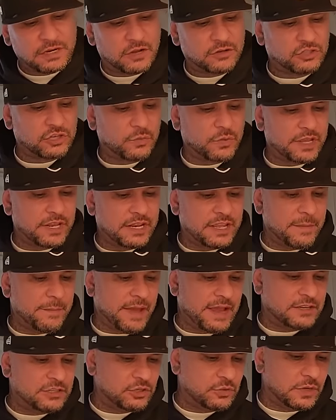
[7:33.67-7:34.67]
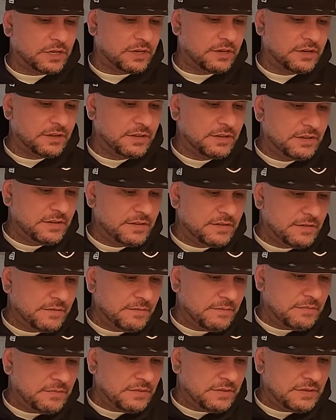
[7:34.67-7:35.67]
don't trip, we're gonna get back to it.
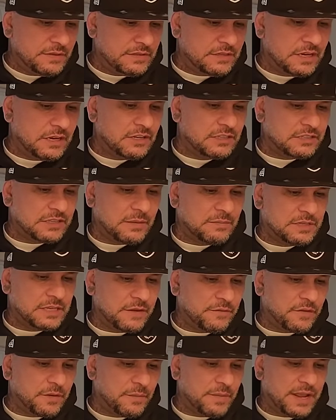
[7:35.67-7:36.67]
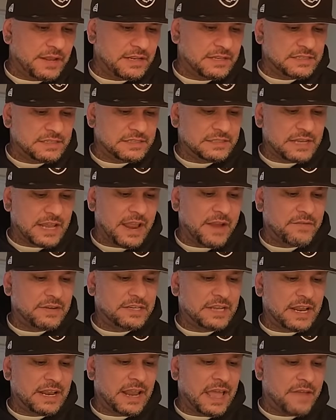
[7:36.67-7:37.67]
It's a little something different, man. This is the
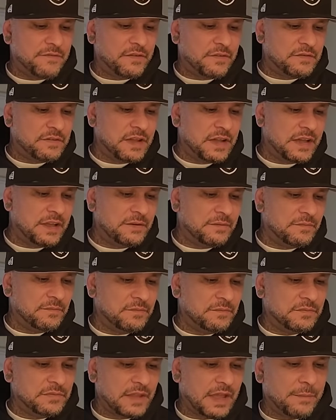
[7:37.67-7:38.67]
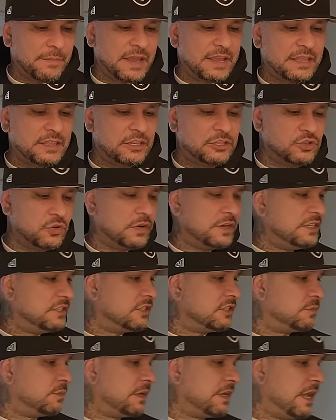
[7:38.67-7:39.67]
everyday life of gun. I'm making the
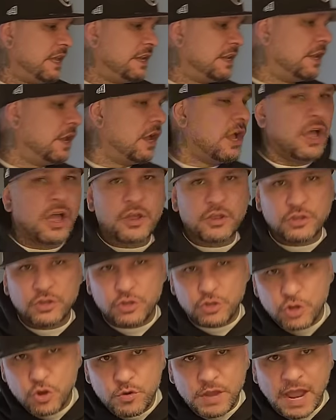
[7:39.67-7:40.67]
chorizo spaghetti you